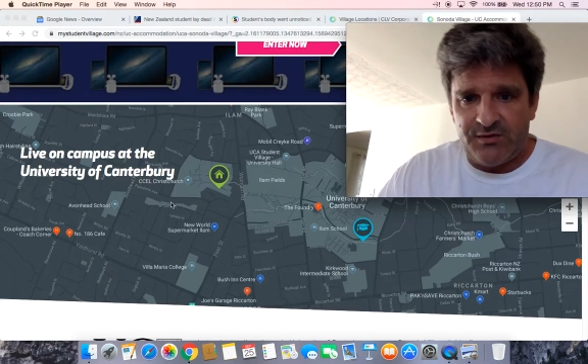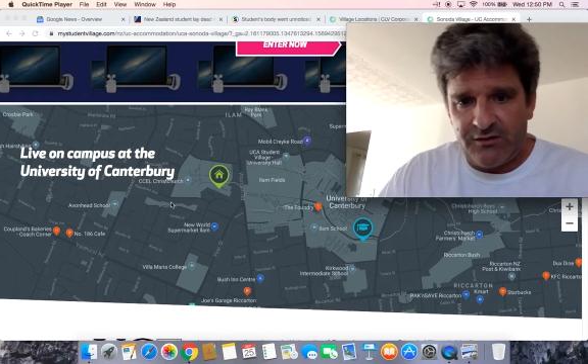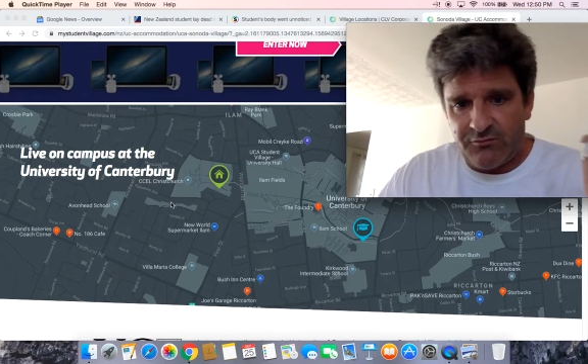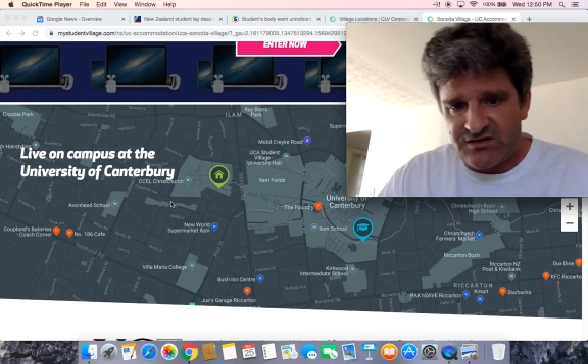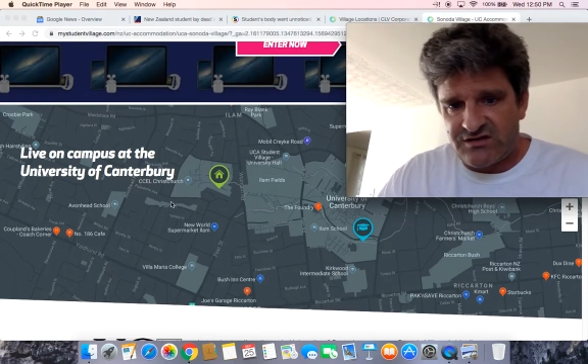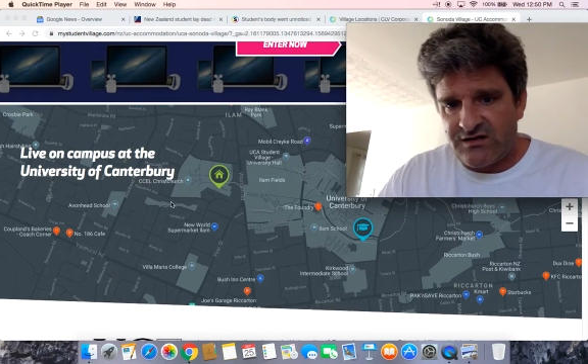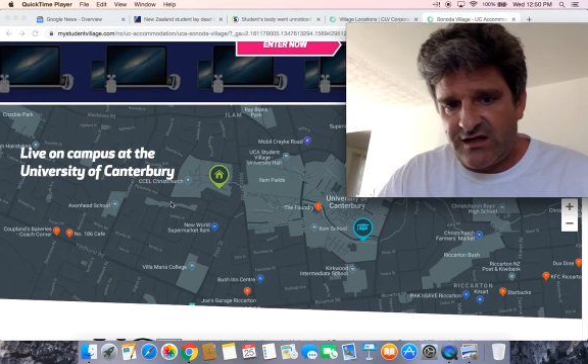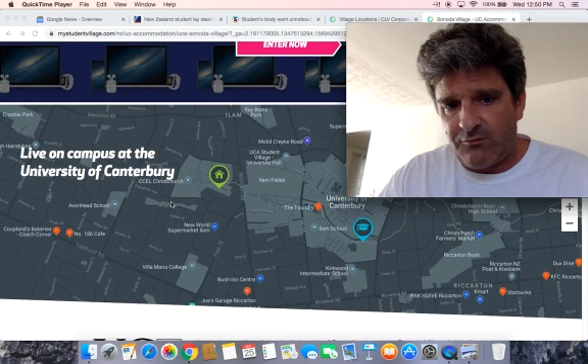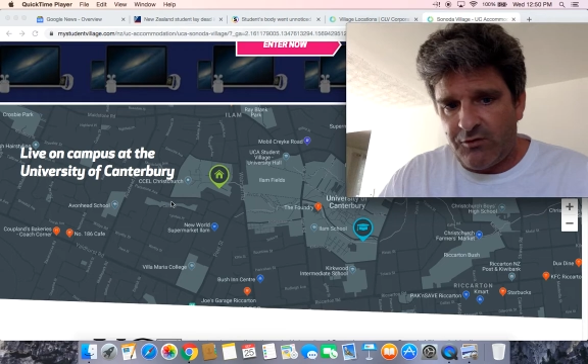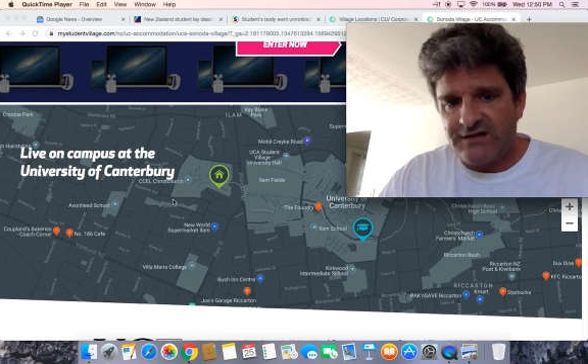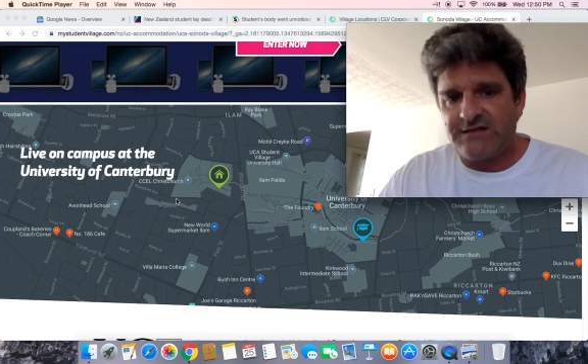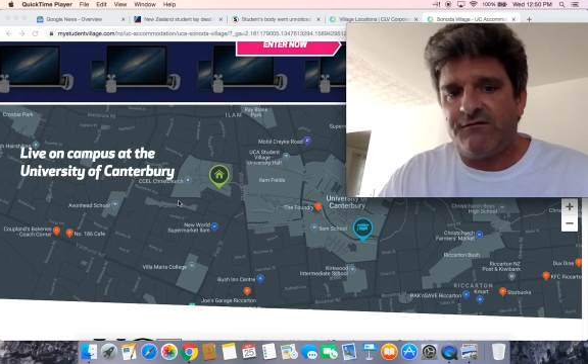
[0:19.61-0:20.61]
But he was he
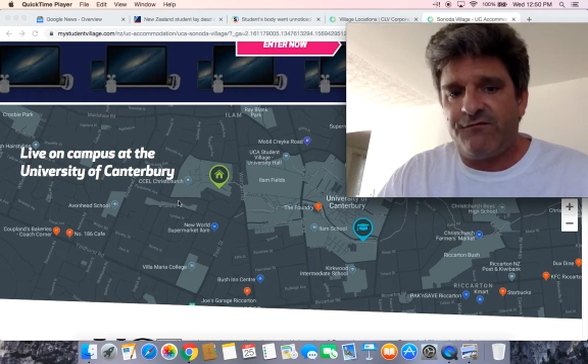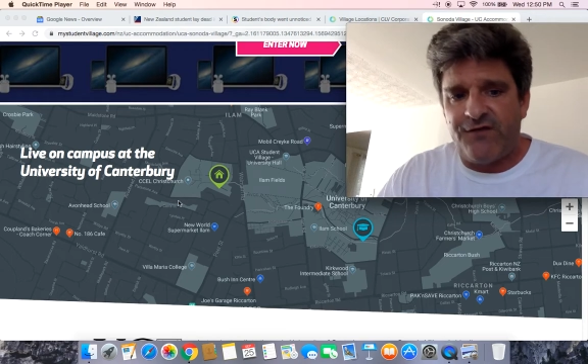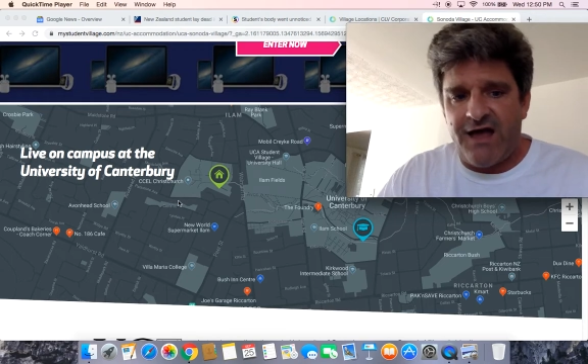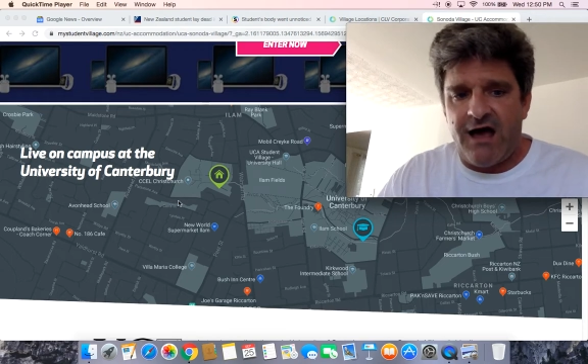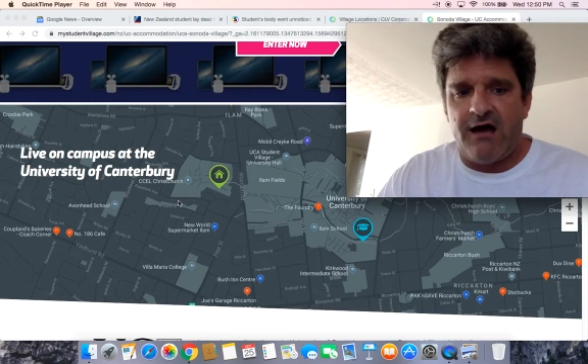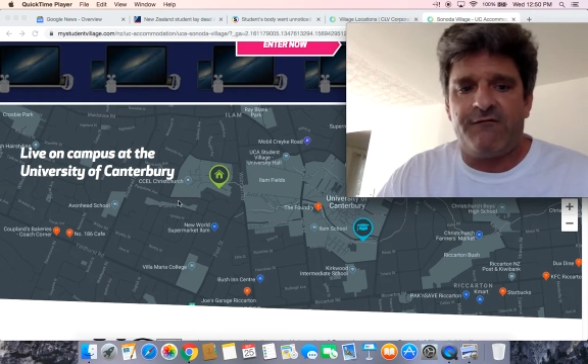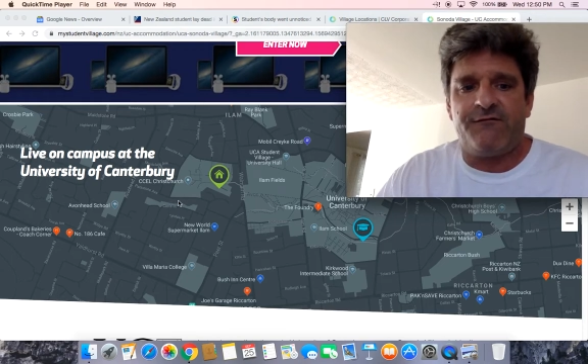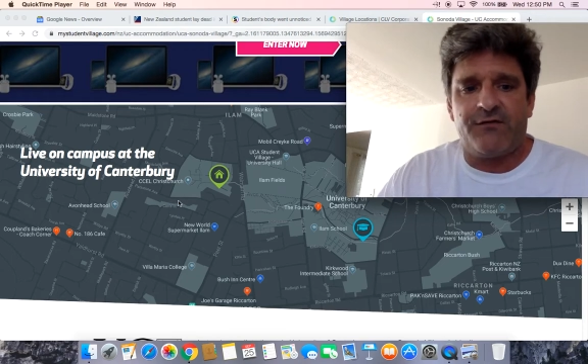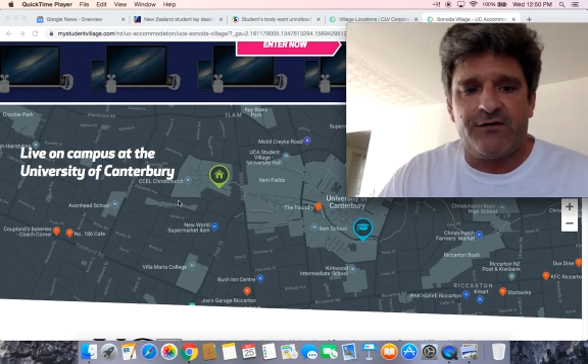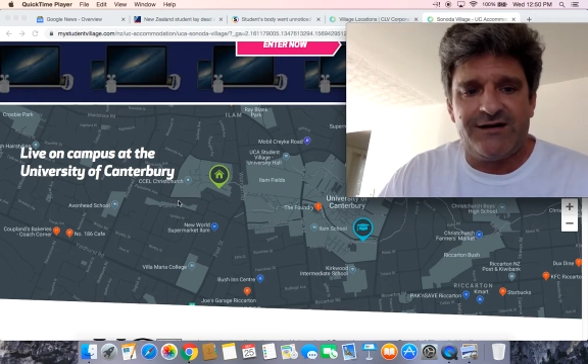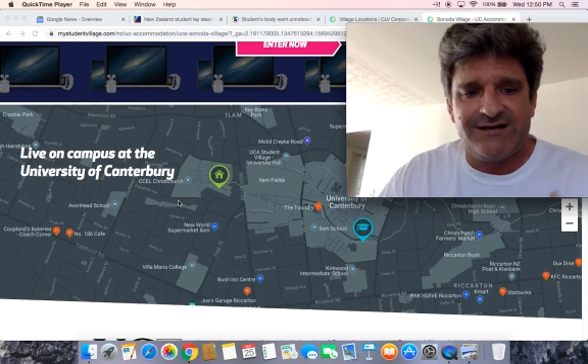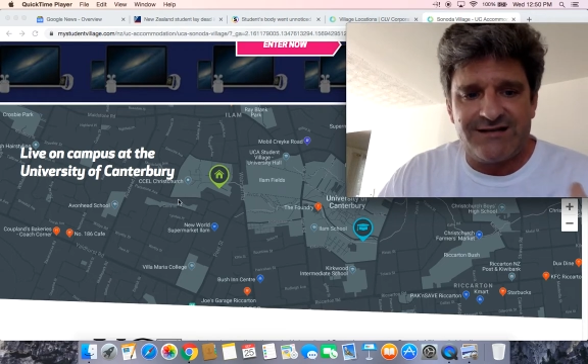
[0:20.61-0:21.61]
wasn't found
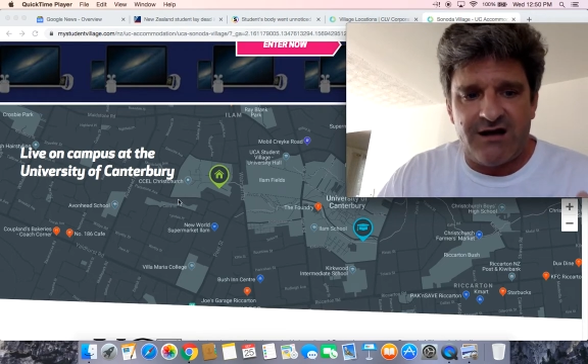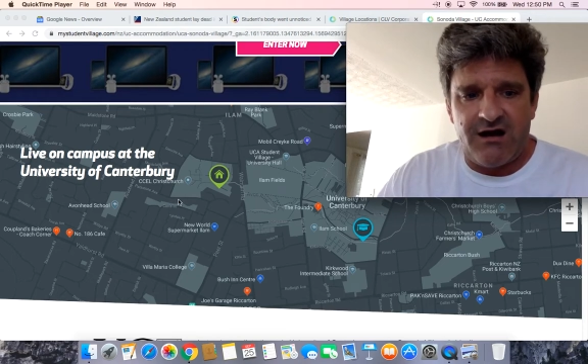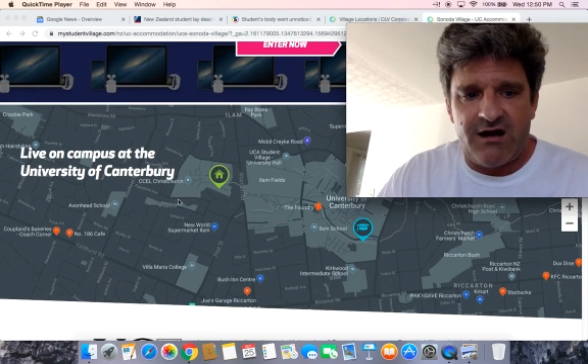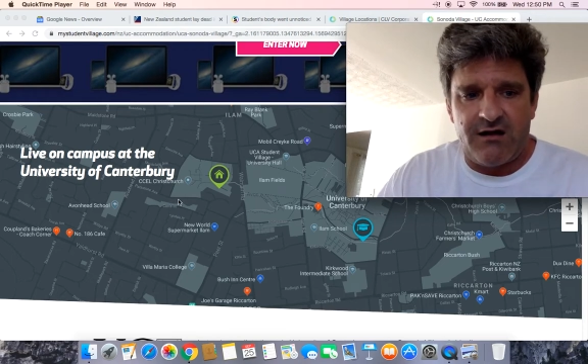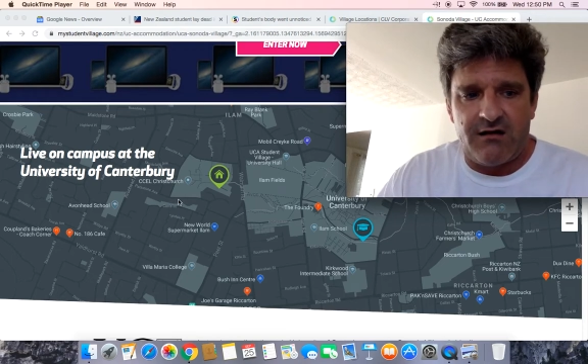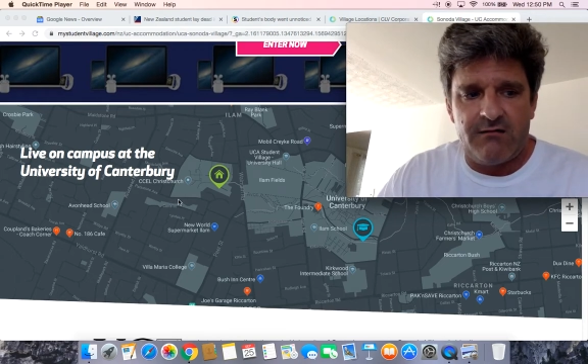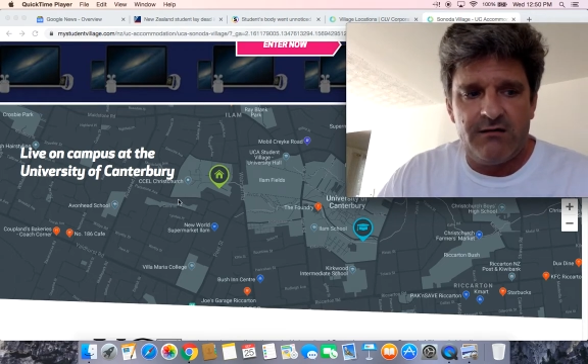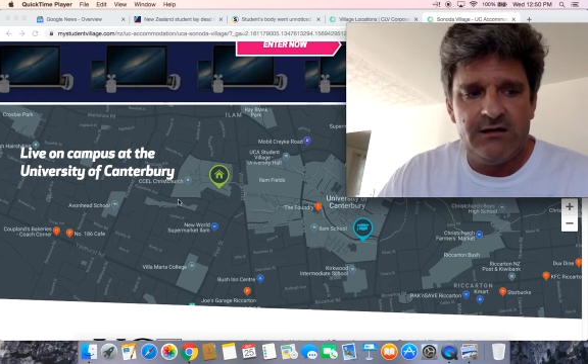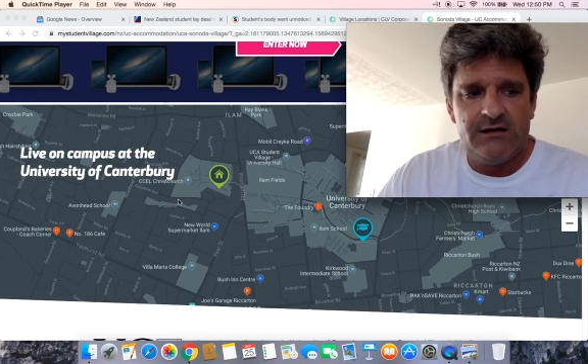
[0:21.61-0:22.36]
for an entire